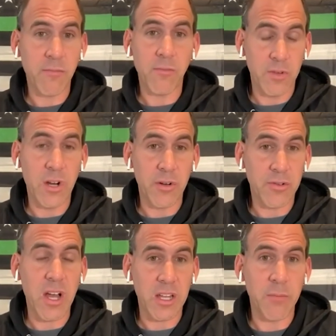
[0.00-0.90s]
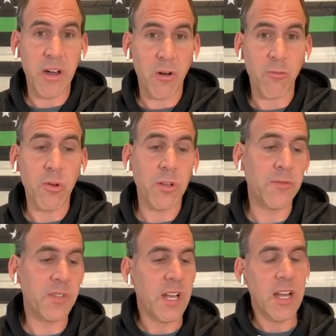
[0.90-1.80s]
you're talking about our
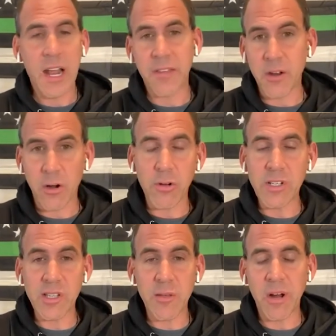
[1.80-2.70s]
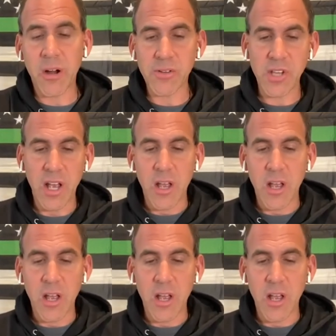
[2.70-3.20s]
wolves and then our grizzly bears,